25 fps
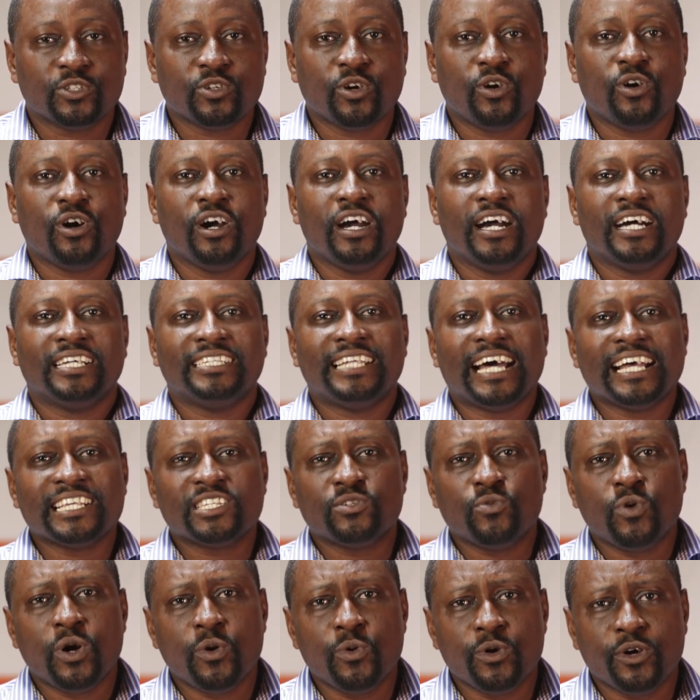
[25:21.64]
So that's
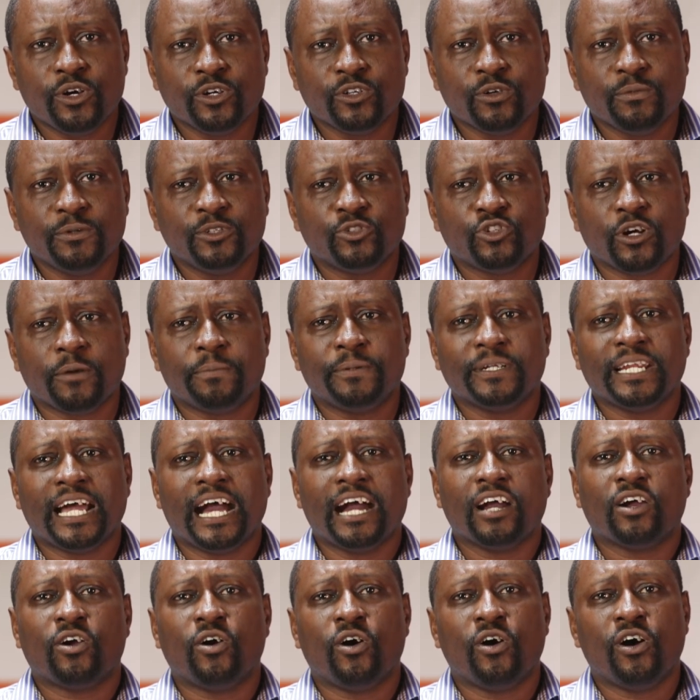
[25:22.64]
the way we're going to be dropping
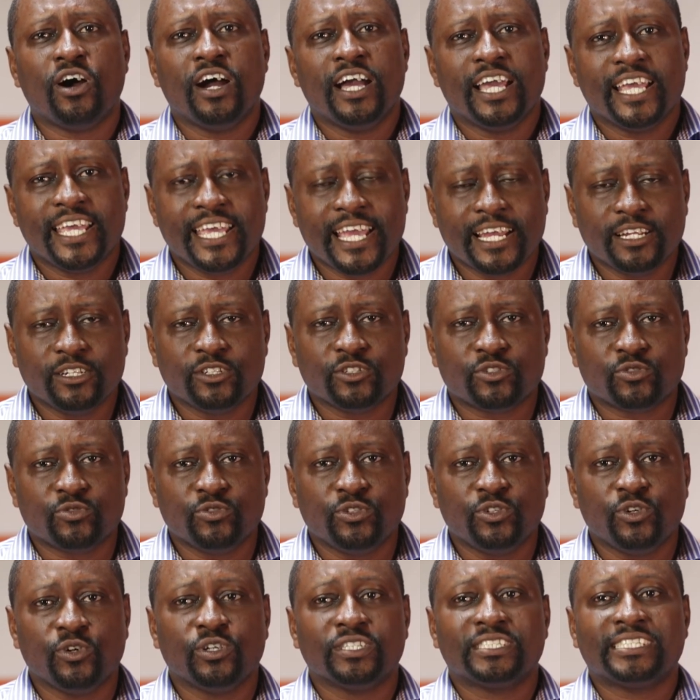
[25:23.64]
anchor here in the
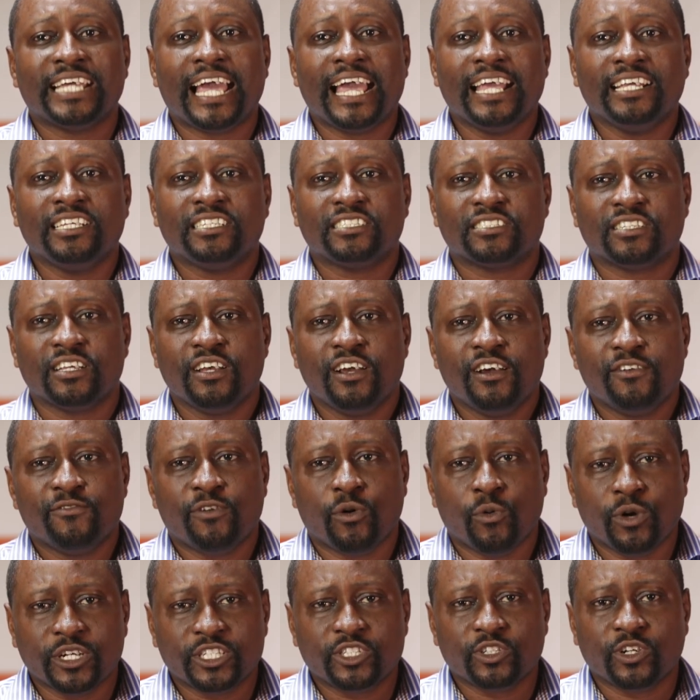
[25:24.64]
studio. Thanks for
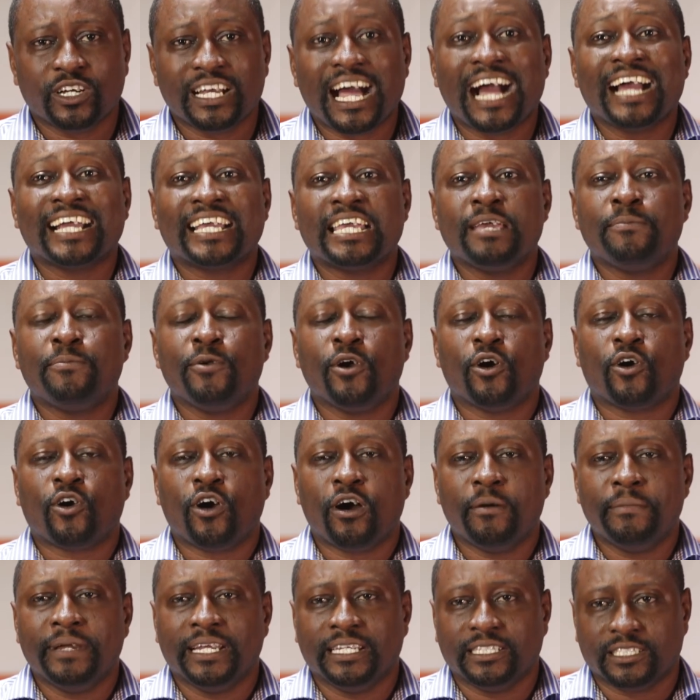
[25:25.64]
watching. And keep your
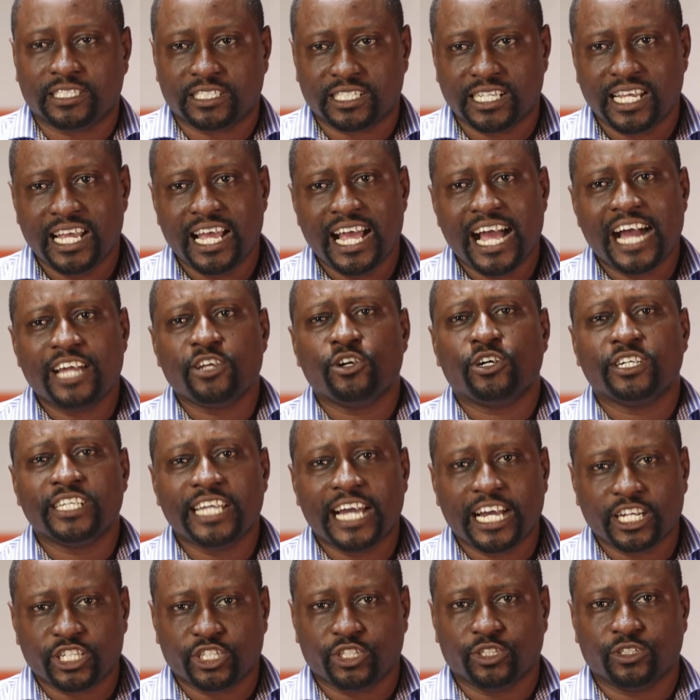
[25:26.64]
comments and your
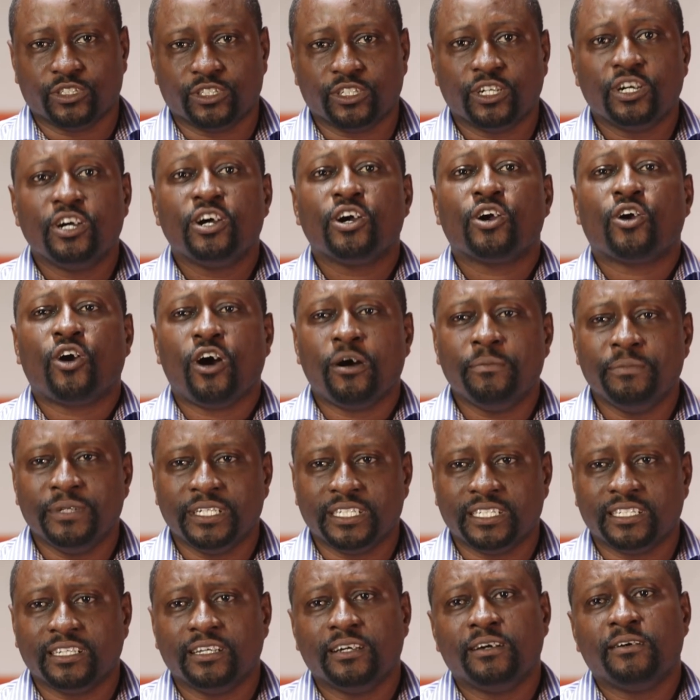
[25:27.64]
reaction
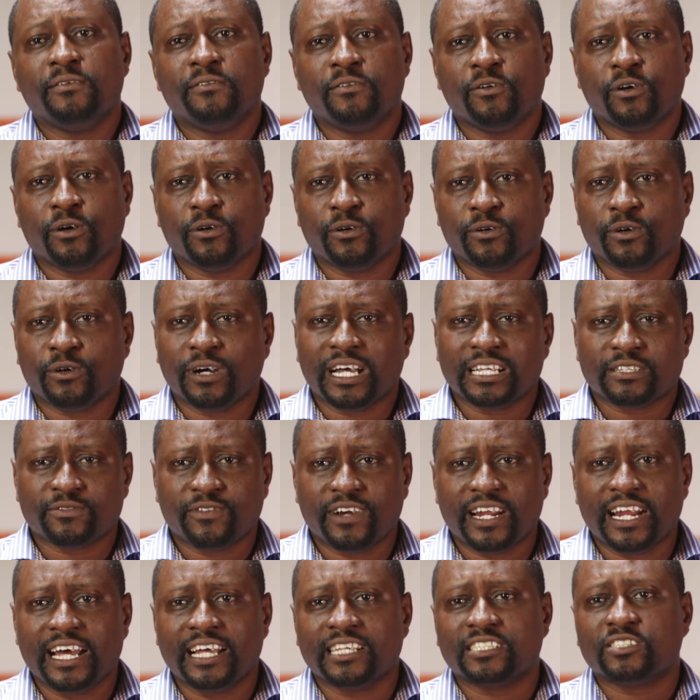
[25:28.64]
coming as
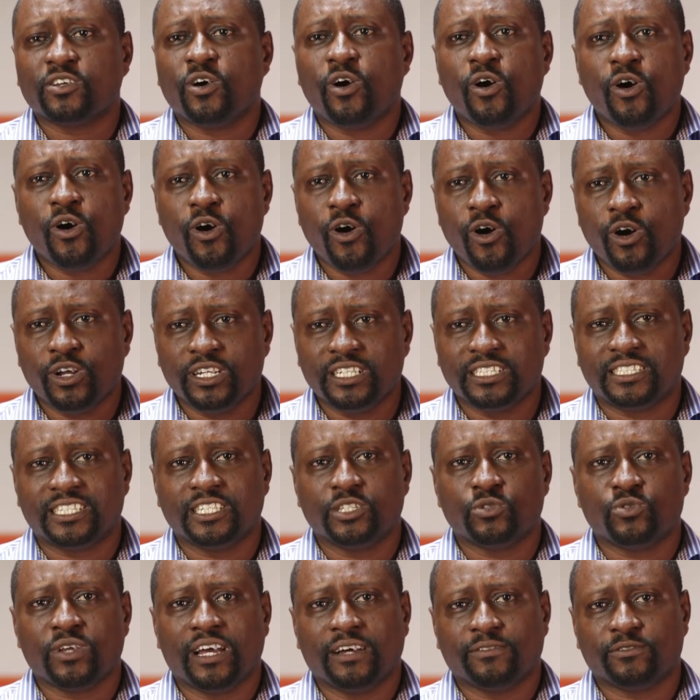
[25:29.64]
far as all the
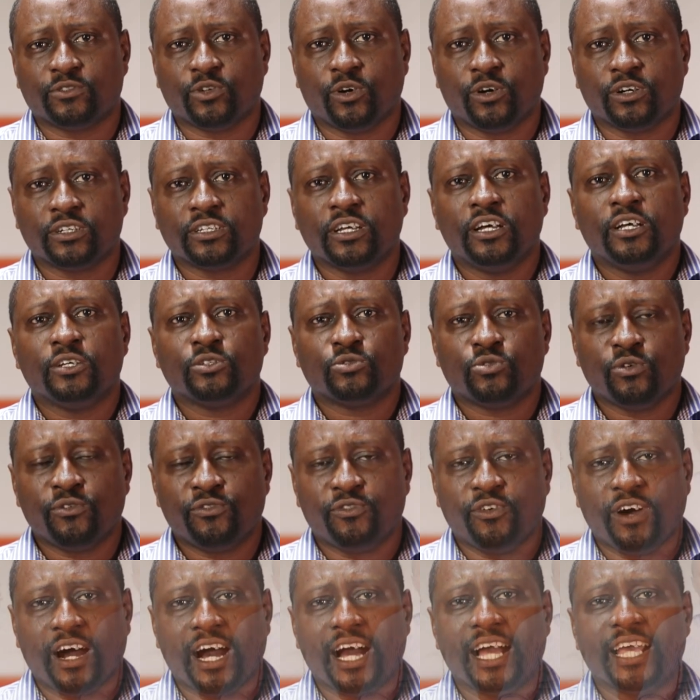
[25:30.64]
things we have talked so
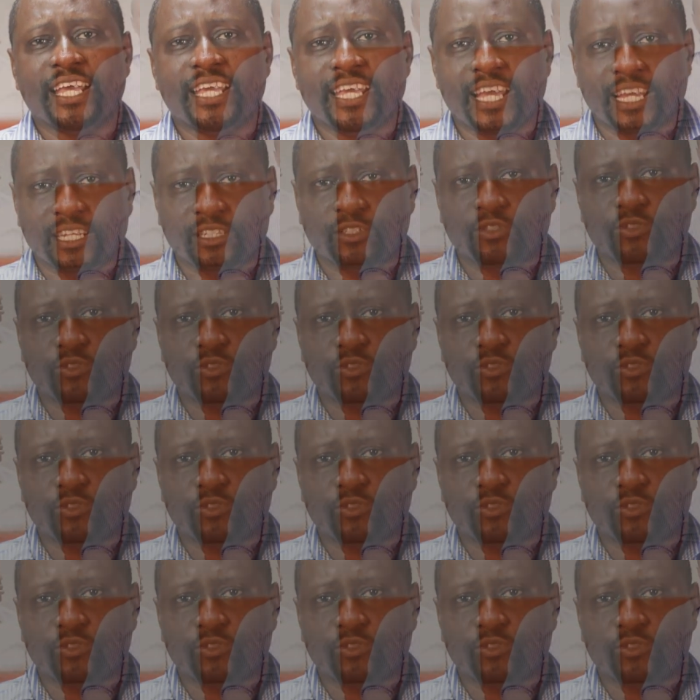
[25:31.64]
far here in the